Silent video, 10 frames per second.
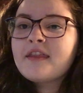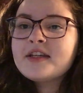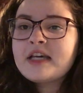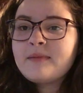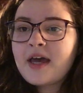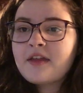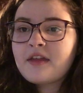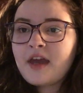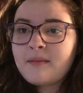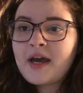This I met
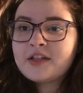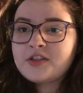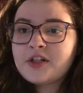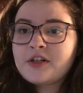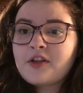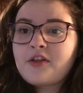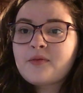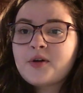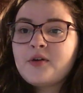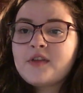and mastered
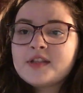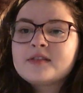through